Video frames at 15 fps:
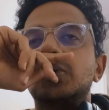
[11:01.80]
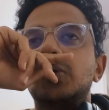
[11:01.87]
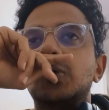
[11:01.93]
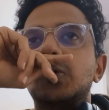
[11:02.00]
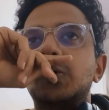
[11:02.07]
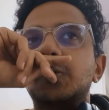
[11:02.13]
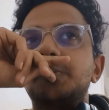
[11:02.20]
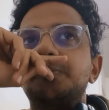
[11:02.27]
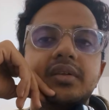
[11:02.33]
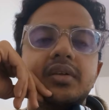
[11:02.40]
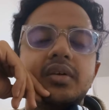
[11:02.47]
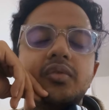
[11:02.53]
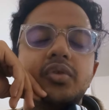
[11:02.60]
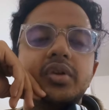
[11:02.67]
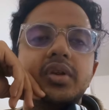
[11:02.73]
So
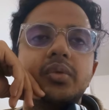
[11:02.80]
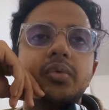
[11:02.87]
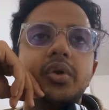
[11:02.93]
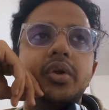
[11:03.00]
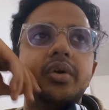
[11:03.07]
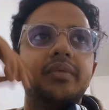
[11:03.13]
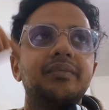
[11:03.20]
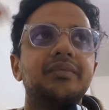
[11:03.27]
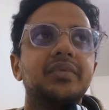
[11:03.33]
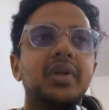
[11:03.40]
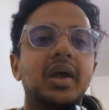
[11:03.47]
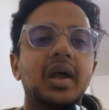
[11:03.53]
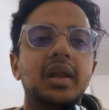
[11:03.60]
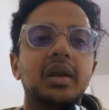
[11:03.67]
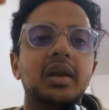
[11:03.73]
that's it for this video.
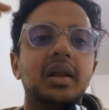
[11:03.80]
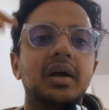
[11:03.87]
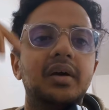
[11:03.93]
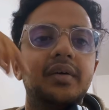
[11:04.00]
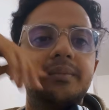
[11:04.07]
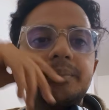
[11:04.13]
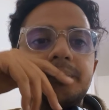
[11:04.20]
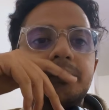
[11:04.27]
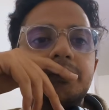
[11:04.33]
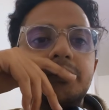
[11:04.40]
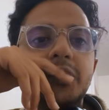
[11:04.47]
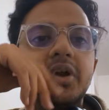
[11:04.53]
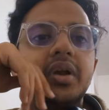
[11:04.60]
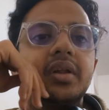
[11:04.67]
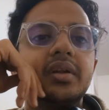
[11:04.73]
I'll
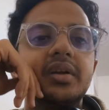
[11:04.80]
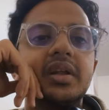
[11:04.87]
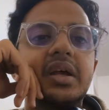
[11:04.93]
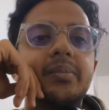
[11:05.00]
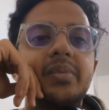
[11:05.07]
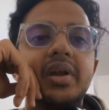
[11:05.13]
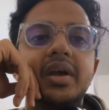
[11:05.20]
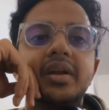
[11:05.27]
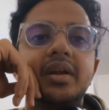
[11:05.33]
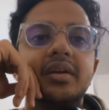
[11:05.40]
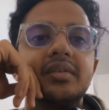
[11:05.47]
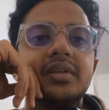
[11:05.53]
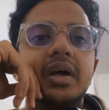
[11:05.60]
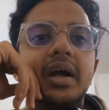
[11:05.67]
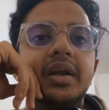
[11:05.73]
put it in the timeline and
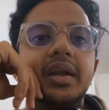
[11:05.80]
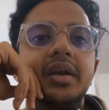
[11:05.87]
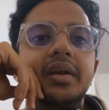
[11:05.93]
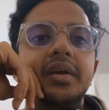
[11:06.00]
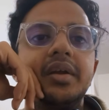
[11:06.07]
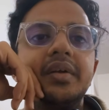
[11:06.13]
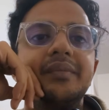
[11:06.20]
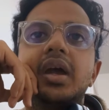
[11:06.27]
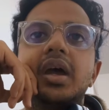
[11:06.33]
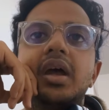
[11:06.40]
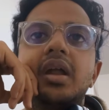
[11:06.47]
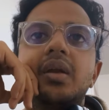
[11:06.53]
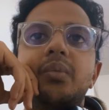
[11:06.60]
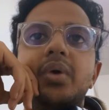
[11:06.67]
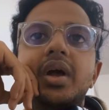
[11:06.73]
start editing,
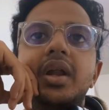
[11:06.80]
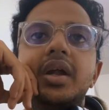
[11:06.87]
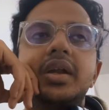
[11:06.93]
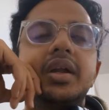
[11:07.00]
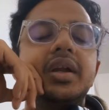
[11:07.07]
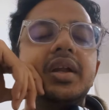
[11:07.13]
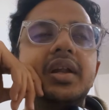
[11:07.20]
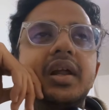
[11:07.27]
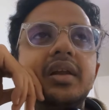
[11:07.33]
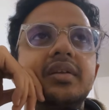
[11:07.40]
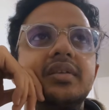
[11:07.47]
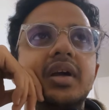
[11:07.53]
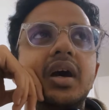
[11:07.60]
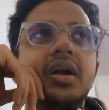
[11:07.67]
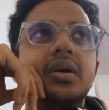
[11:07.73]
and while editing I'll
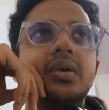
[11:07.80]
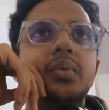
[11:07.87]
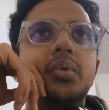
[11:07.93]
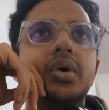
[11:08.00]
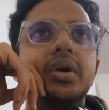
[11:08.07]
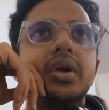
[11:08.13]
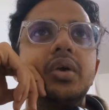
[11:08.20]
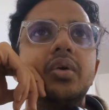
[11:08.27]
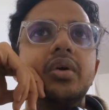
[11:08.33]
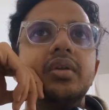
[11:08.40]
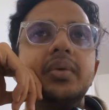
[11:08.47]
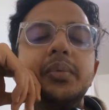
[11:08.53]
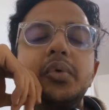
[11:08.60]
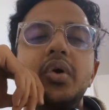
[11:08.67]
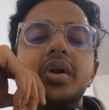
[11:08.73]
start working on
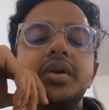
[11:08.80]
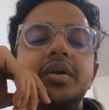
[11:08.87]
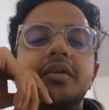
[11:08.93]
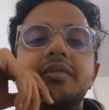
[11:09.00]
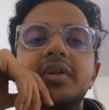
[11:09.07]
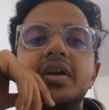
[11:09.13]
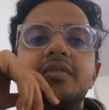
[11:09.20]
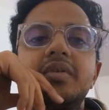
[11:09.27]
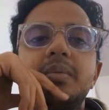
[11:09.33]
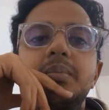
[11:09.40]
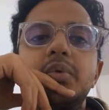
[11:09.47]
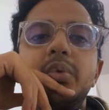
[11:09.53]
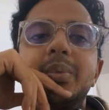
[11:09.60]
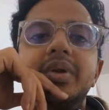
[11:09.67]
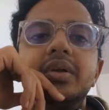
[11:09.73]
some quality of life
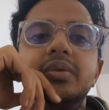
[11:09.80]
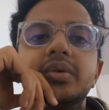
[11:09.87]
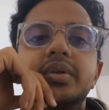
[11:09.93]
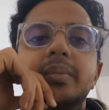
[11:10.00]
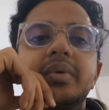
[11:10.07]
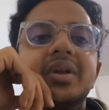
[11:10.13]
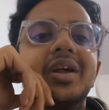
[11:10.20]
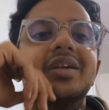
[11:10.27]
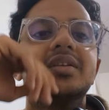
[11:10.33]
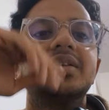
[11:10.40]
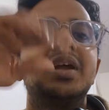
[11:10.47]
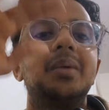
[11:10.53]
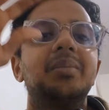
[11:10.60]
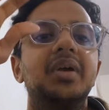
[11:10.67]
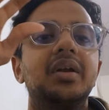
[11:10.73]
improvements, so that the next
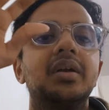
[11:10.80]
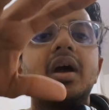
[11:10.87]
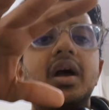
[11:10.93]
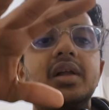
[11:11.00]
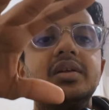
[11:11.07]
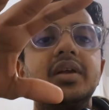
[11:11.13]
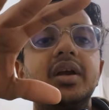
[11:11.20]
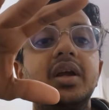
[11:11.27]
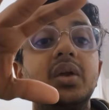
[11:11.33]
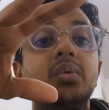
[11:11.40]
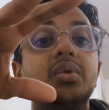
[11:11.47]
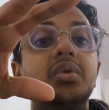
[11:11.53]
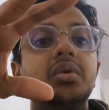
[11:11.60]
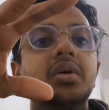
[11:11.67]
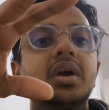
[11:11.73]
time that I'll check in
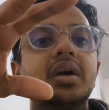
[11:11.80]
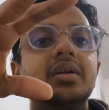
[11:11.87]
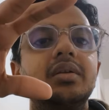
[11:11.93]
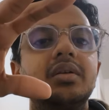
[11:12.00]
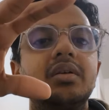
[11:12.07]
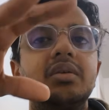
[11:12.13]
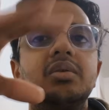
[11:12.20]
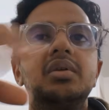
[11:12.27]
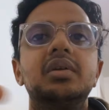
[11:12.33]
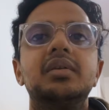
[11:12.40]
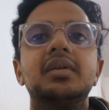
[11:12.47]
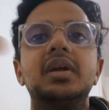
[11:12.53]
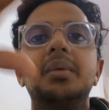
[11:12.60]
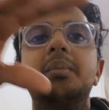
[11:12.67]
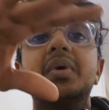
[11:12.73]
with you guys, you'll
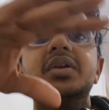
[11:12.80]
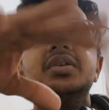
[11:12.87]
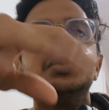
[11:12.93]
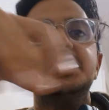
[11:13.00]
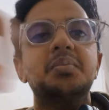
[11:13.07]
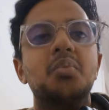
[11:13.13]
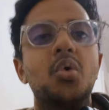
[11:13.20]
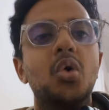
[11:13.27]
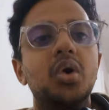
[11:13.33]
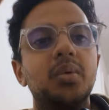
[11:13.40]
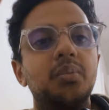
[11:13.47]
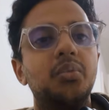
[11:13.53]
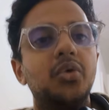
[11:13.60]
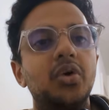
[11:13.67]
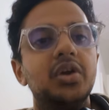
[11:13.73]
see a much more
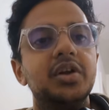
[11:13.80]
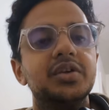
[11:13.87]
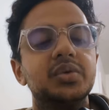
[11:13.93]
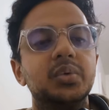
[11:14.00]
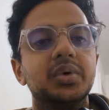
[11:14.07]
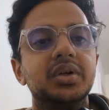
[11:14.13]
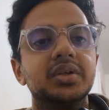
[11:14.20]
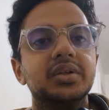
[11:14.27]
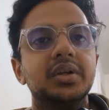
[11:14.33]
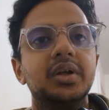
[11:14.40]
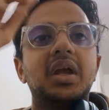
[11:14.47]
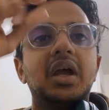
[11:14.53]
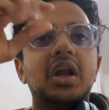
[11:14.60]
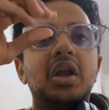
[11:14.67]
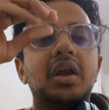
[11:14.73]
polished version,
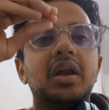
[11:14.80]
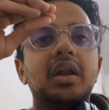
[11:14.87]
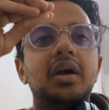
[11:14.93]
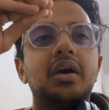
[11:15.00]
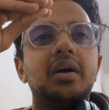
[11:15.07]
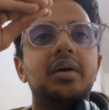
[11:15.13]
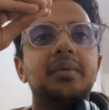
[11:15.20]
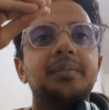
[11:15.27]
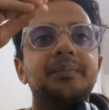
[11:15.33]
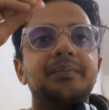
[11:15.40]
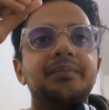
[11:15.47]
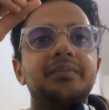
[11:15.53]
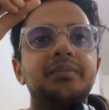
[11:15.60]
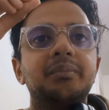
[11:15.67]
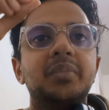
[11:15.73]
and
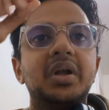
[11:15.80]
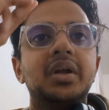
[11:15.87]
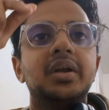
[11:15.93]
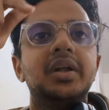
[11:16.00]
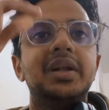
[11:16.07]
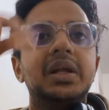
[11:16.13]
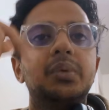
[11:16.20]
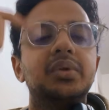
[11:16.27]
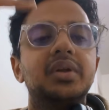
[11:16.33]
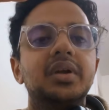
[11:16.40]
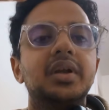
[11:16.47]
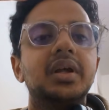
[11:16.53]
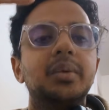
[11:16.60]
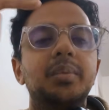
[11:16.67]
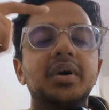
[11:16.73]
better dealing with the
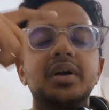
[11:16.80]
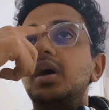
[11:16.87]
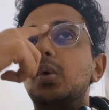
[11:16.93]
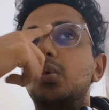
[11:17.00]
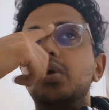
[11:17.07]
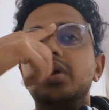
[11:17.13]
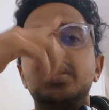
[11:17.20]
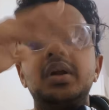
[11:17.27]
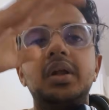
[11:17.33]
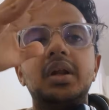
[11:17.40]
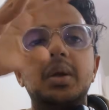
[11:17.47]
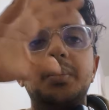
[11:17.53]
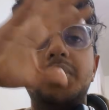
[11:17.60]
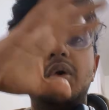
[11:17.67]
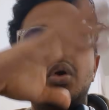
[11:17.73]
debug. I want to
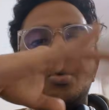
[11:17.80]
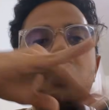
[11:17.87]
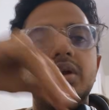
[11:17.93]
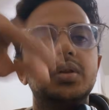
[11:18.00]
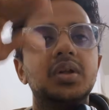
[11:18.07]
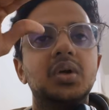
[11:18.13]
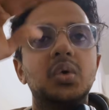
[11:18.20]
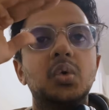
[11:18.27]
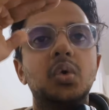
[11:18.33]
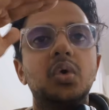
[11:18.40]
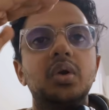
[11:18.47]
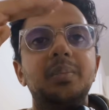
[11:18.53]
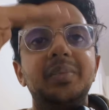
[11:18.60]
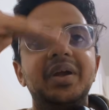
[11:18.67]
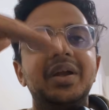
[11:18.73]
clean up all the
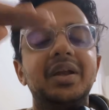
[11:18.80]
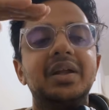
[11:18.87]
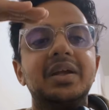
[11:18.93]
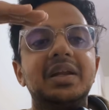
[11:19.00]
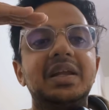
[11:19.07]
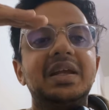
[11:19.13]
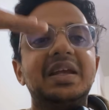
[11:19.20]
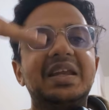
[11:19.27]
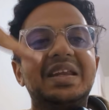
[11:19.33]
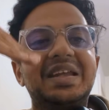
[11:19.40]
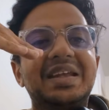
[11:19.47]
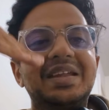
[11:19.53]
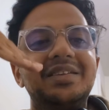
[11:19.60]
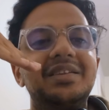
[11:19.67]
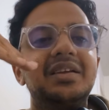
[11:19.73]
code, make it clean,
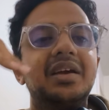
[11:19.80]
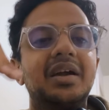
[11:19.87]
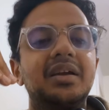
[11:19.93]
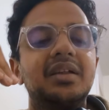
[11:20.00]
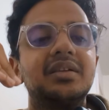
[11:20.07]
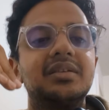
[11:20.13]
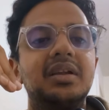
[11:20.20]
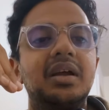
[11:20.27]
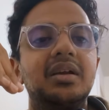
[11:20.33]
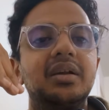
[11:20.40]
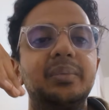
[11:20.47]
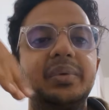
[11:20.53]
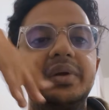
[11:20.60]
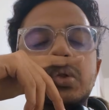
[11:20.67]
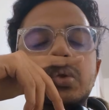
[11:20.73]
easy,
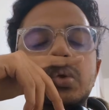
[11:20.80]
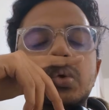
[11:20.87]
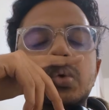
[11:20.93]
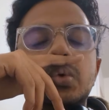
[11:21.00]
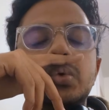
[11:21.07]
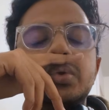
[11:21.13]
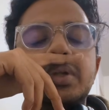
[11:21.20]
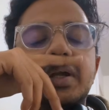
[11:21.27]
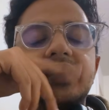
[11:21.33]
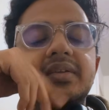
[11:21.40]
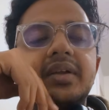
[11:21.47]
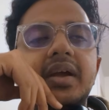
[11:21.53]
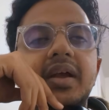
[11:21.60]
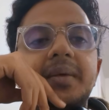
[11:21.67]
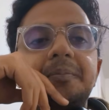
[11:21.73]
understandable. So that's
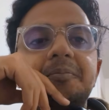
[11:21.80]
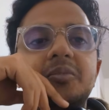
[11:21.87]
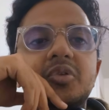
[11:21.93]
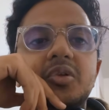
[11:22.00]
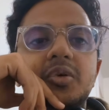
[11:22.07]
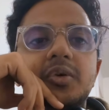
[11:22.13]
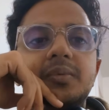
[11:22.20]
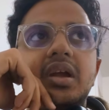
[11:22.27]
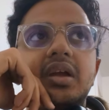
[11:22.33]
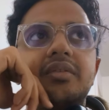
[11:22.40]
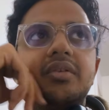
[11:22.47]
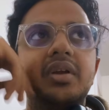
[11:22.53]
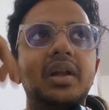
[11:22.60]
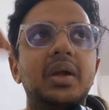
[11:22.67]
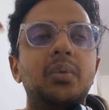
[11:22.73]
the aim. So
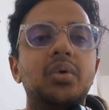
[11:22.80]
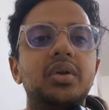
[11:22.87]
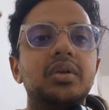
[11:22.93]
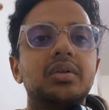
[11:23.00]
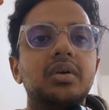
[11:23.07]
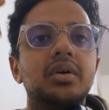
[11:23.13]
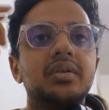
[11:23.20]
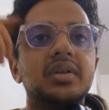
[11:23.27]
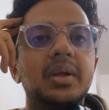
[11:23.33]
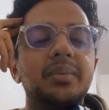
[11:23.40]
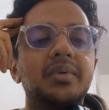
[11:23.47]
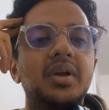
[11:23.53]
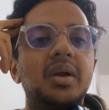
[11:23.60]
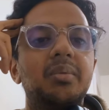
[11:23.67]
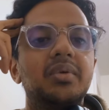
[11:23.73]
if you like what you saw,
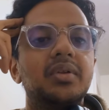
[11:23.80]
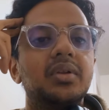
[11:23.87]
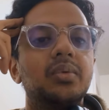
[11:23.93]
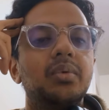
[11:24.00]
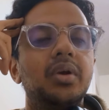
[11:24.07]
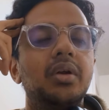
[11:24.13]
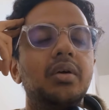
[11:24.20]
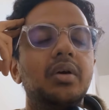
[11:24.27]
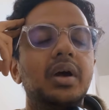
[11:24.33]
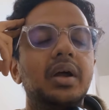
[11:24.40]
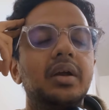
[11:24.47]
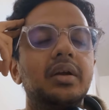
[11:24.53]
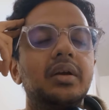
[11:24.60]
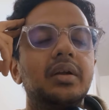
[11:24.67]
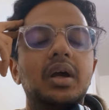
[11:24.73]
subscribe to this video,
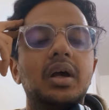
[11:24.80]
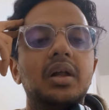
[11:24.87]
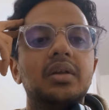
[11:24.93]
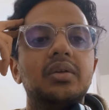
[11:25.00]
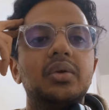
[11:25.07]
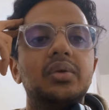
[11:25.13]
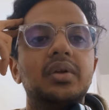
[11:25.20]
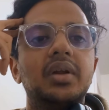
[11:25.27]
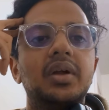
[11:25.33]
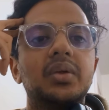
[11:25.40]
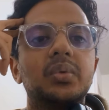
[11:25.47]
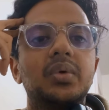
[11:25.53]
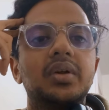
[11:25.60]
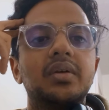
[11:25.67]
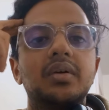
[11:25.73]
and I'll see you in the
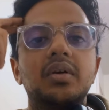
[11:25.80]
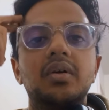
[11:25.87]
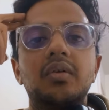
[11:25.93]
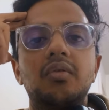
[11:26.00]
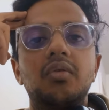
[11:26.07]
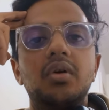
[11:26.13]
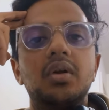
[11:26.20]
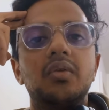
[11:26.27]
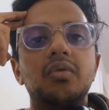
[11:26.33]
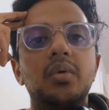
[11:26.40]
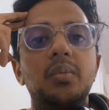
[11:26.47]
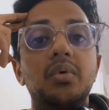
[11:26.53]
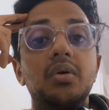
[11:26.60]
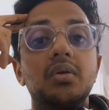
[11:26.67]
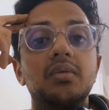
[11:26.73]
next one. Follow for
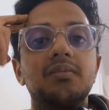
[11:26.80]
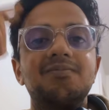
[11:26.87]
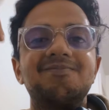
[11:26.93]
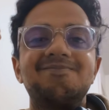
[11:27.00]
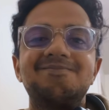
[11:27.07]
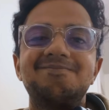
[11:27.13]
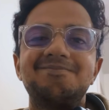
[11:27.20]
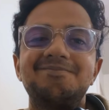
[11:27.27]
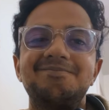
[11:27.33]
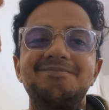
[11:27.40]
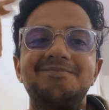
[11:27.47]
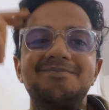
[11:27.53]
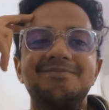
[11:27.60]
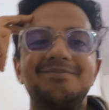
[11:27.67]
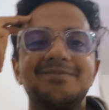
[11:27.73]
more.
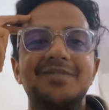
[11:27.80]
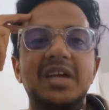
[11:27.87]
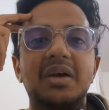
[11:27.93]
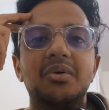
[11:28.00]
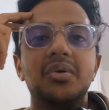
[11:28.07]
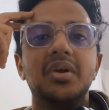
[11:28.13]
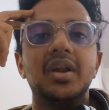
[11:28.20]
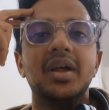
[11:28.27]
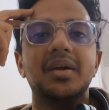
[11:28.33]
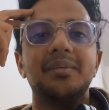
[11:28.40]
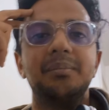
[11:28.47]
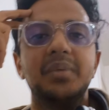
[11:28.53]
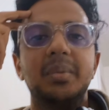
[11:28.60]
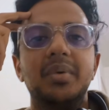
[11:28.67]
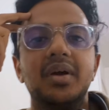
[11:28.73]
Have a good day.
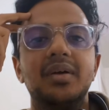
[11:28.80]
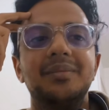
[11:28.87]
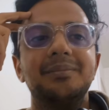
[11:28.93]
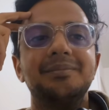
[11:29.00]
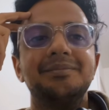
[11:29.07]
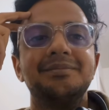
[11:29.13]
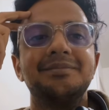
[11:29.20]
Bye bye.